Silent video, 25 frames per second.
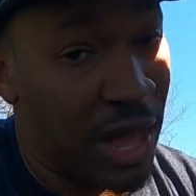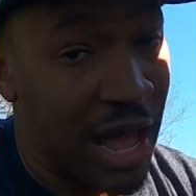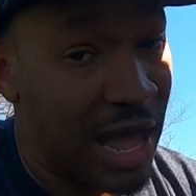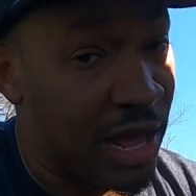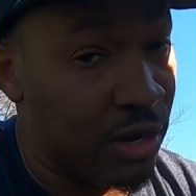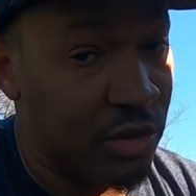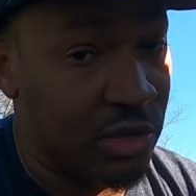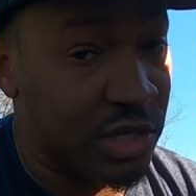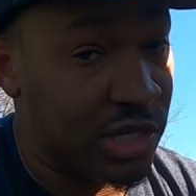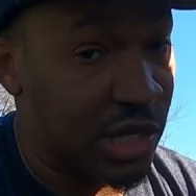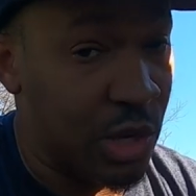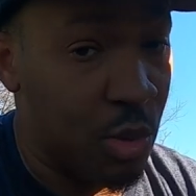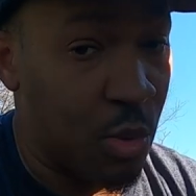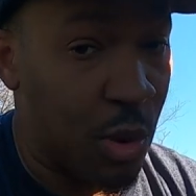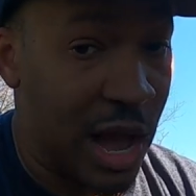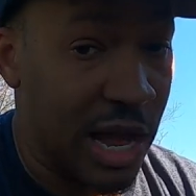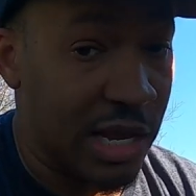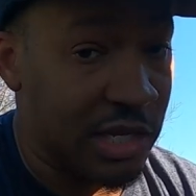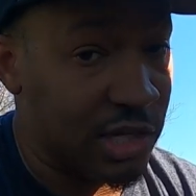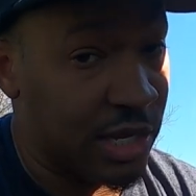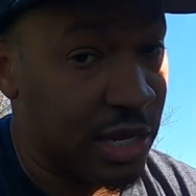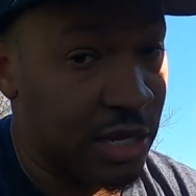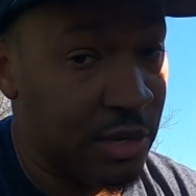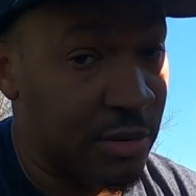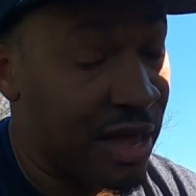I don't see
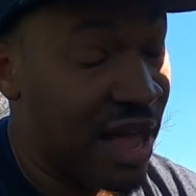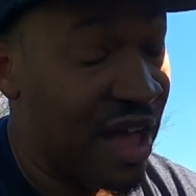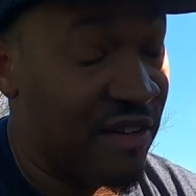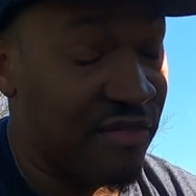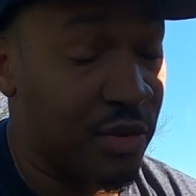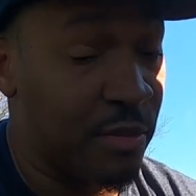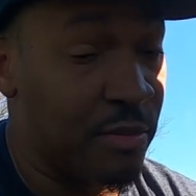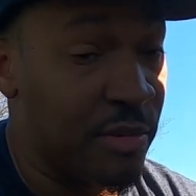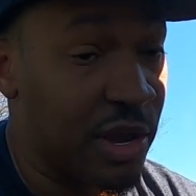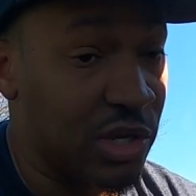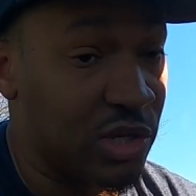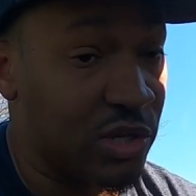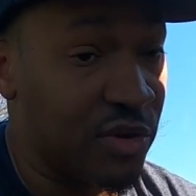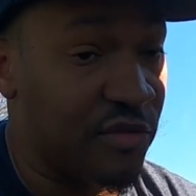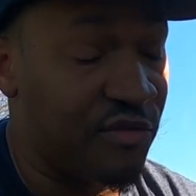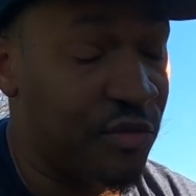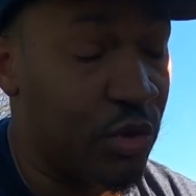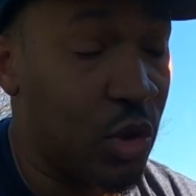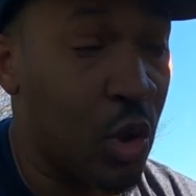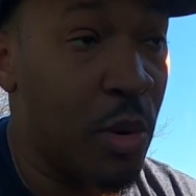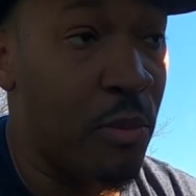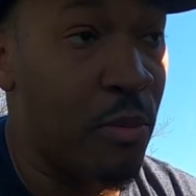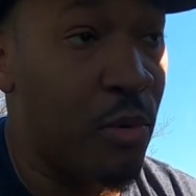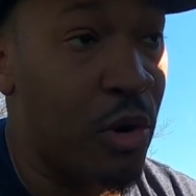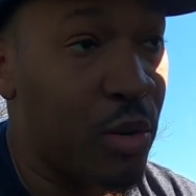why I should have to measure a
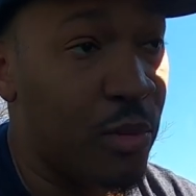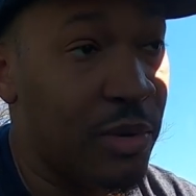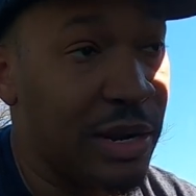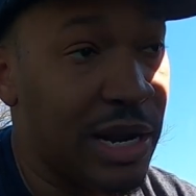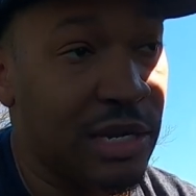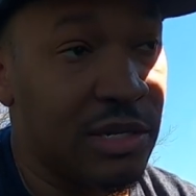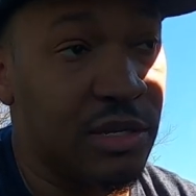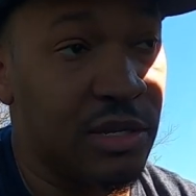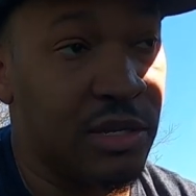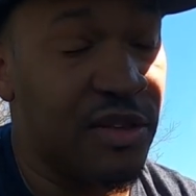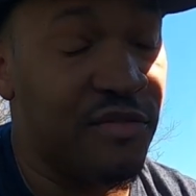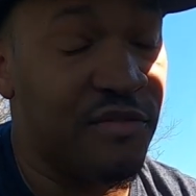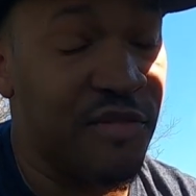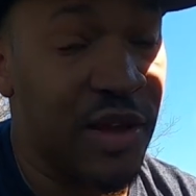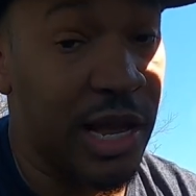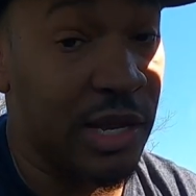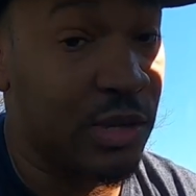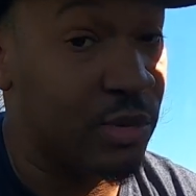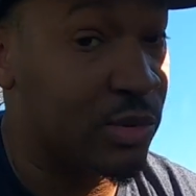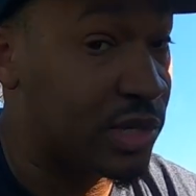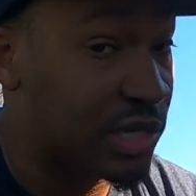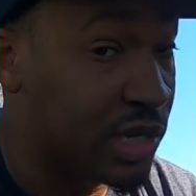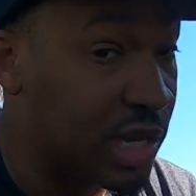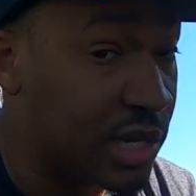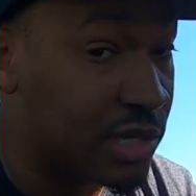floorboard when I took the
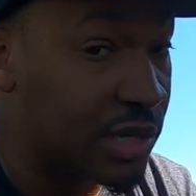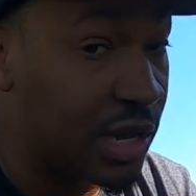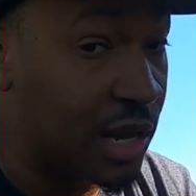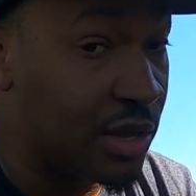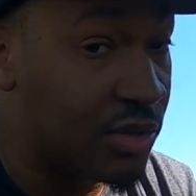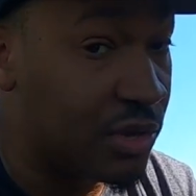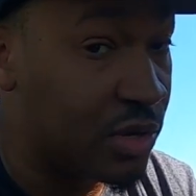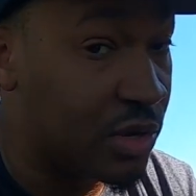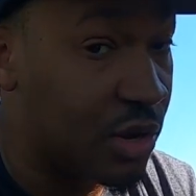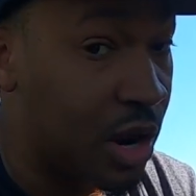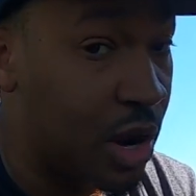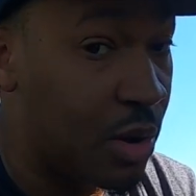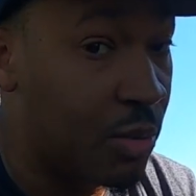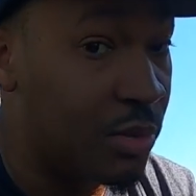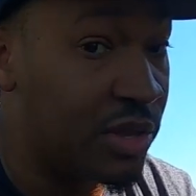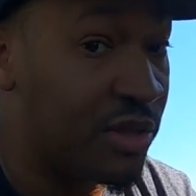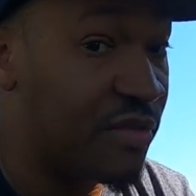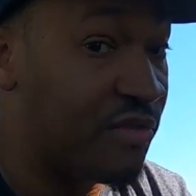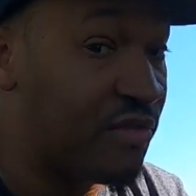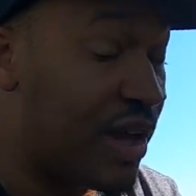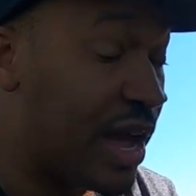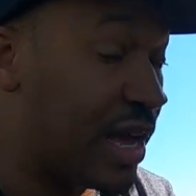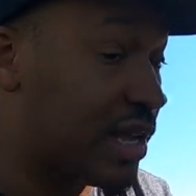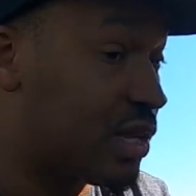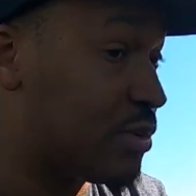factory seats out of the car with
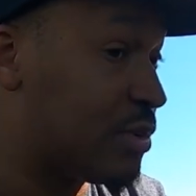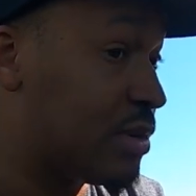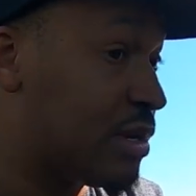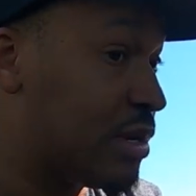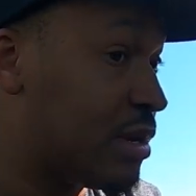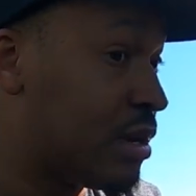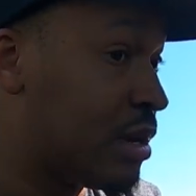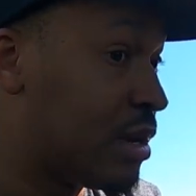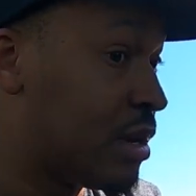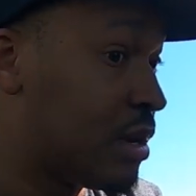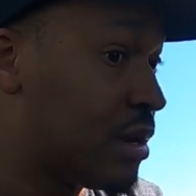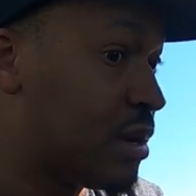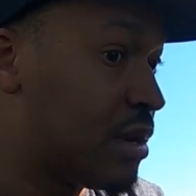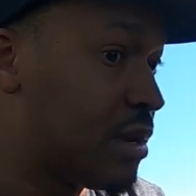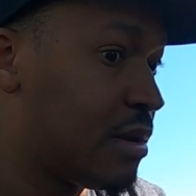the factory